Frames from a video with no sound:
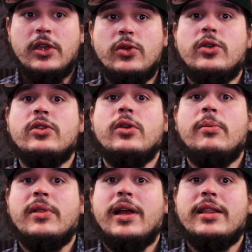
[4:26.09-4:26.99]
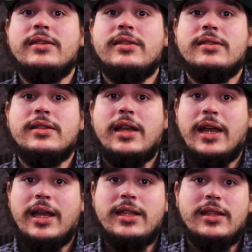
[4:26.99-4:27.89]
You can apply these things
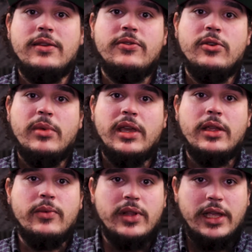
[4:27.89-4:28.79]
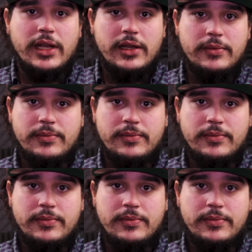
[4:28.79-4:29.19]
to anything filmmaking related.